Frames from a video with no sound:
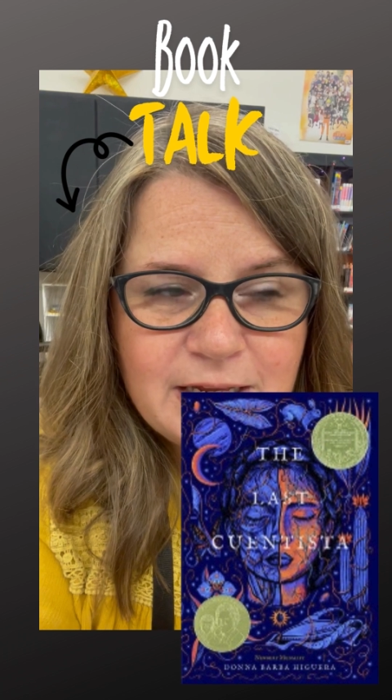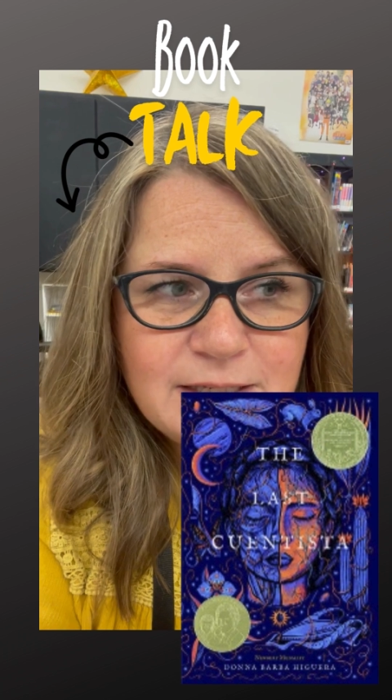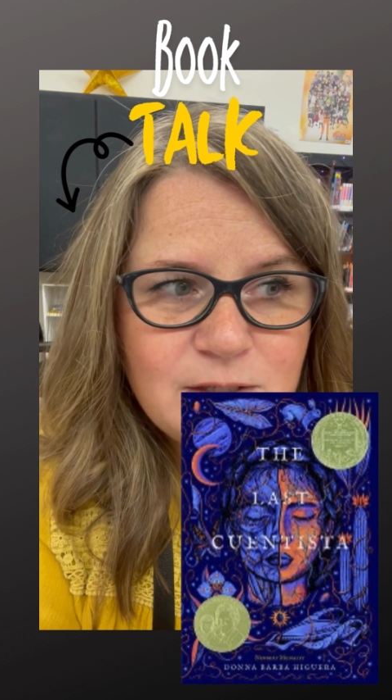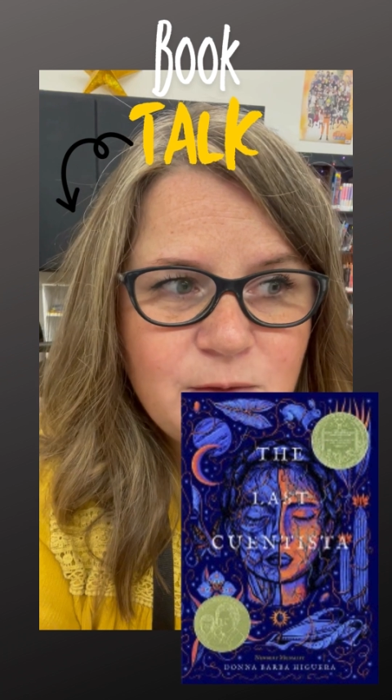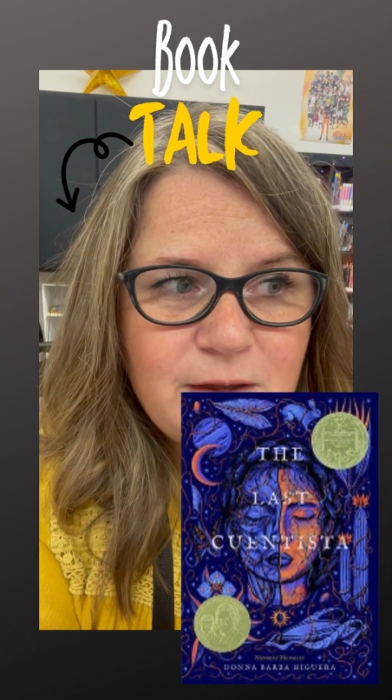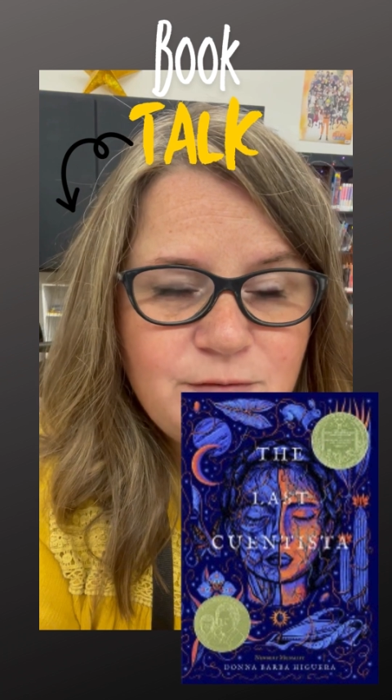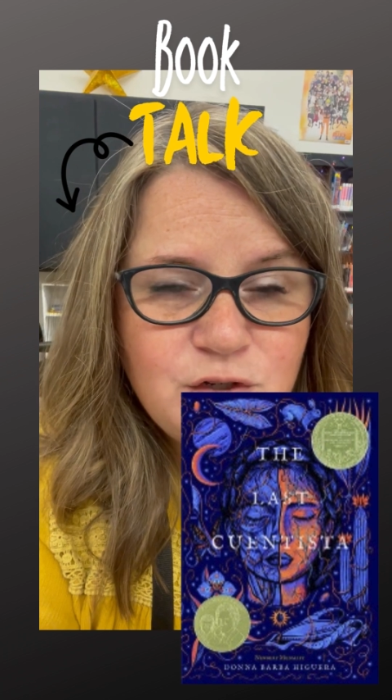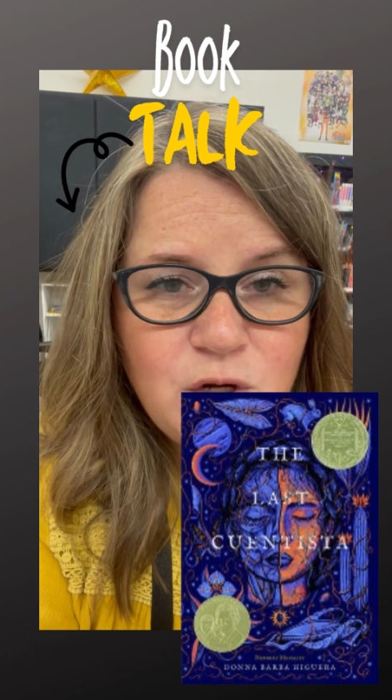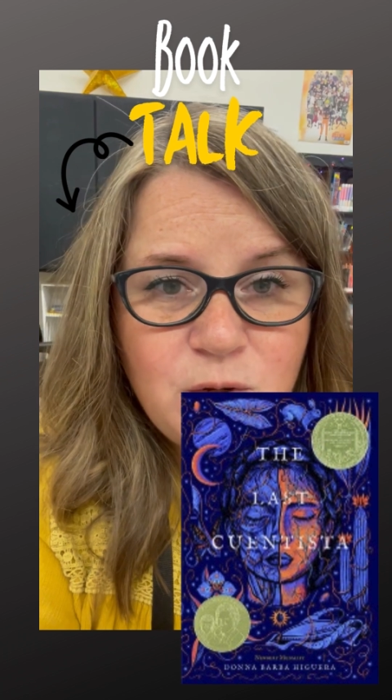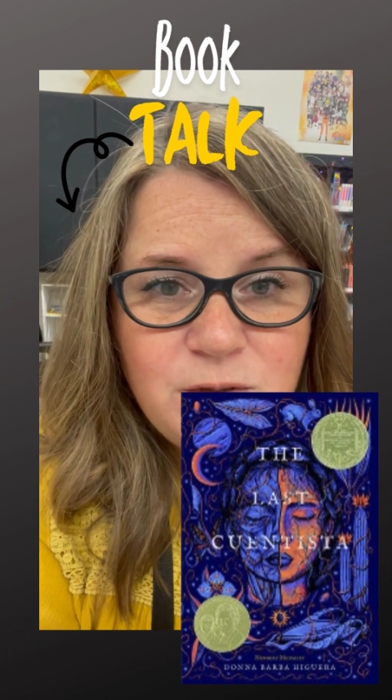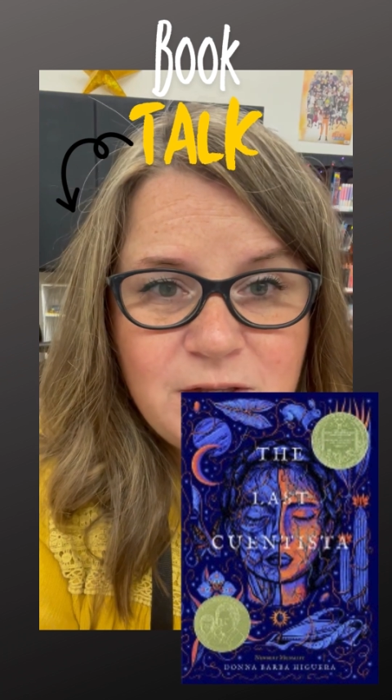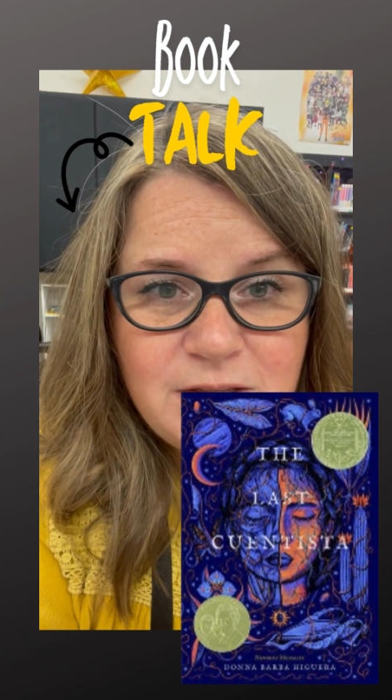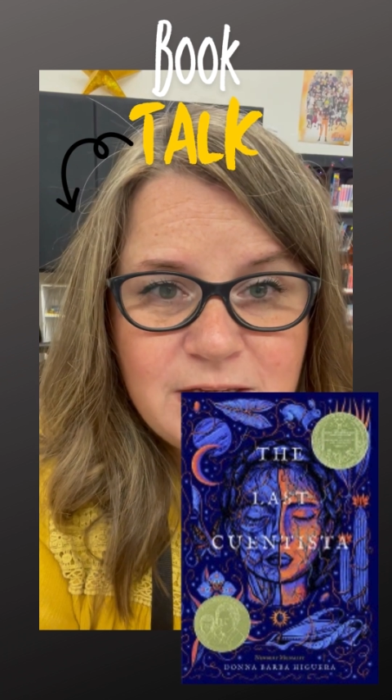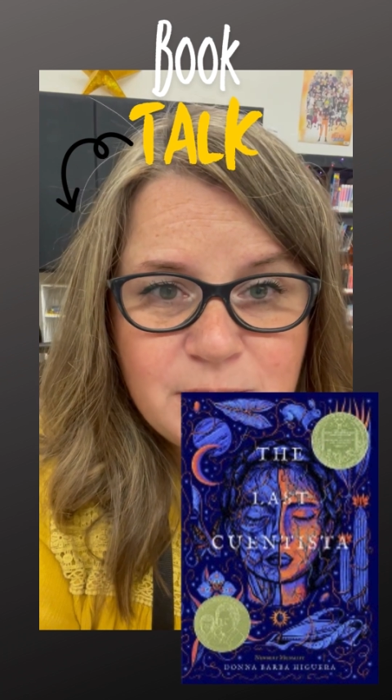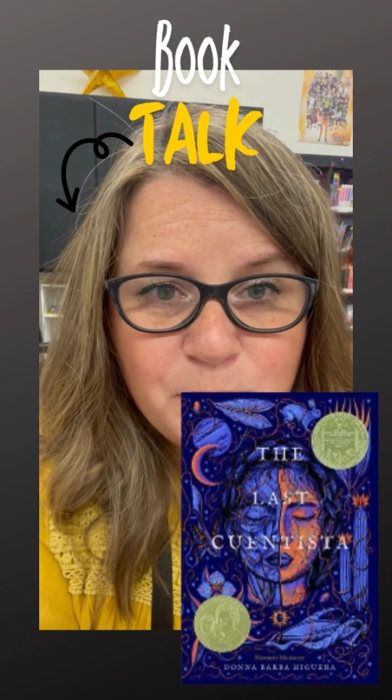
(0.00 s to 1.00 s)
And so they've chosen
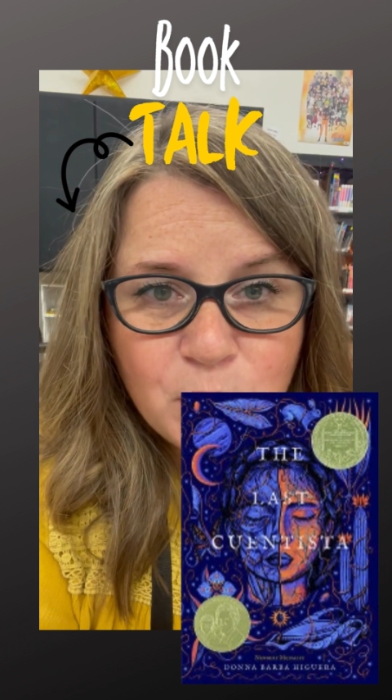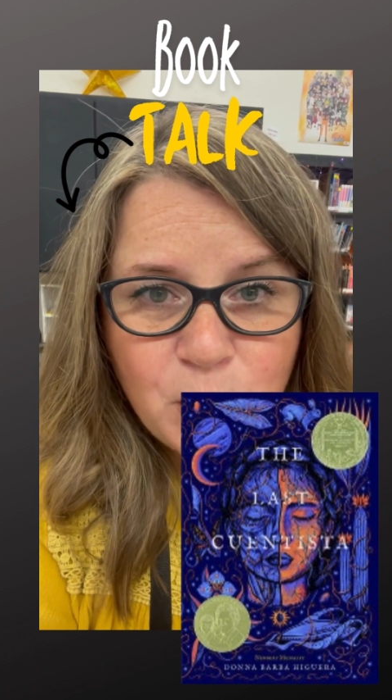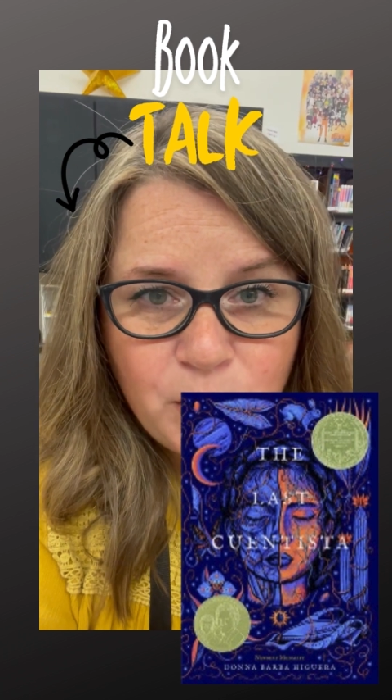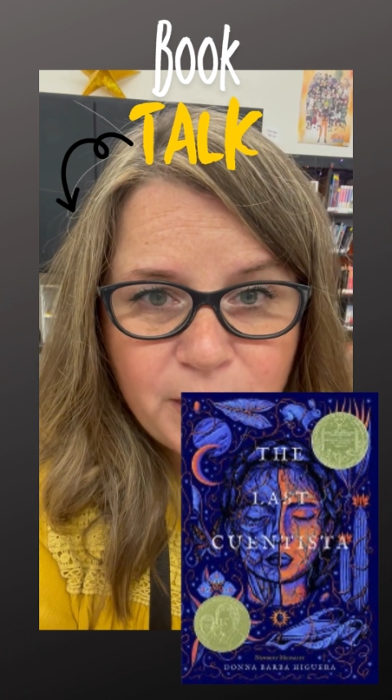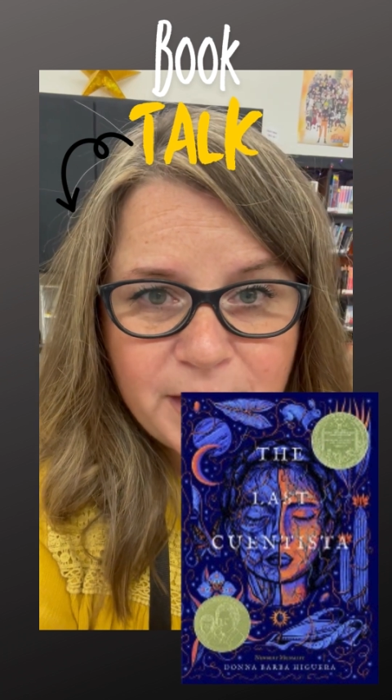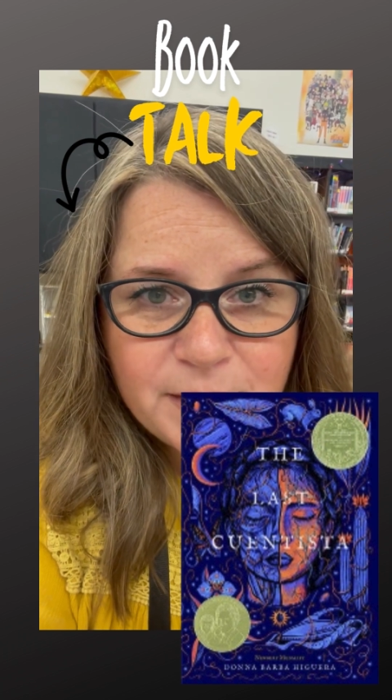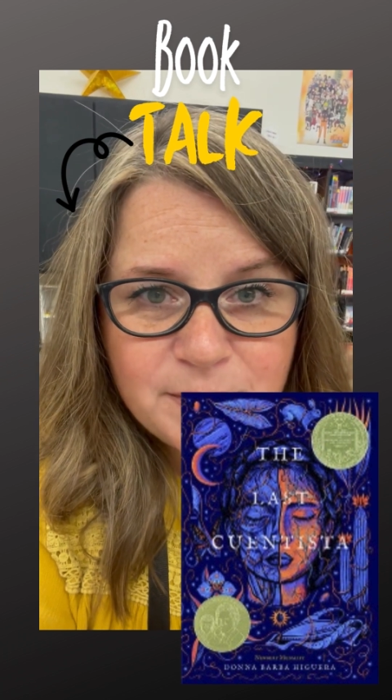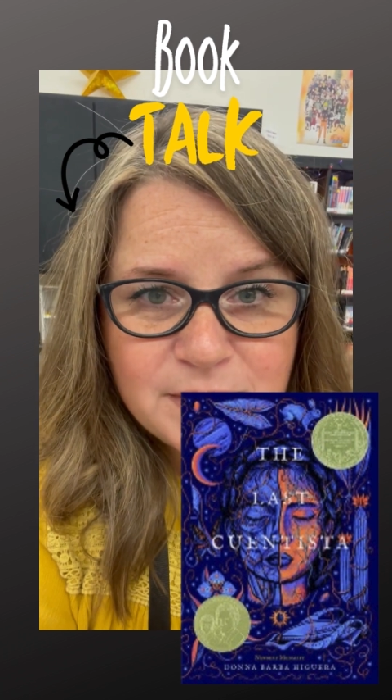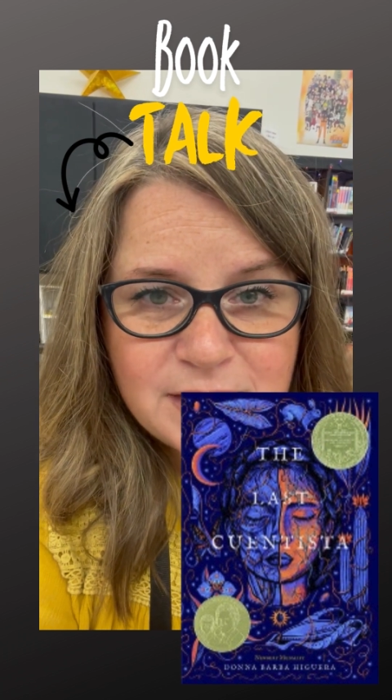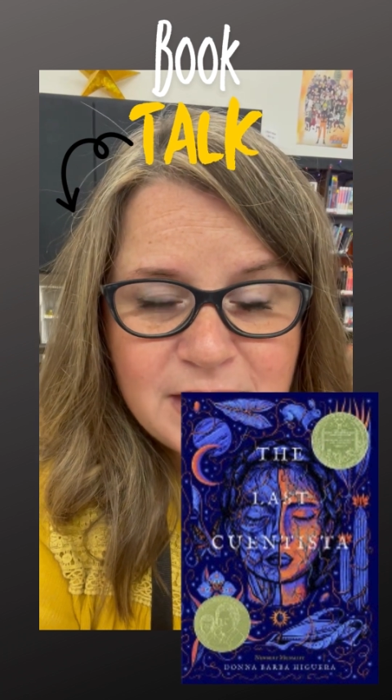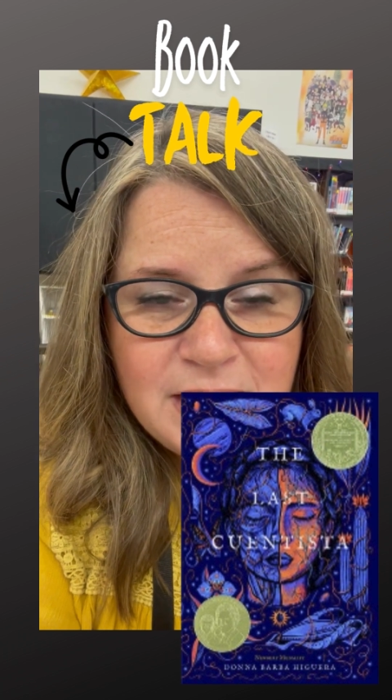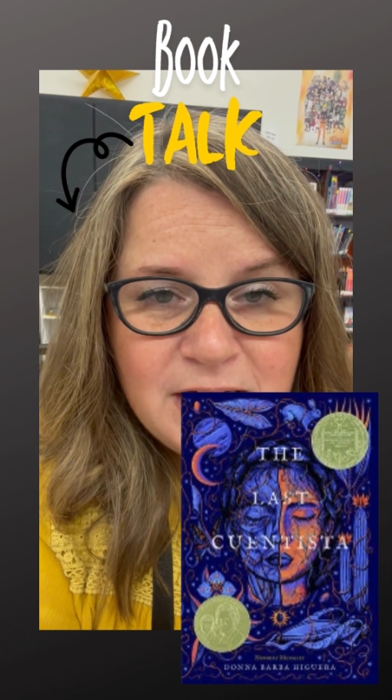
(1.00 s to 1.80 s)
these programs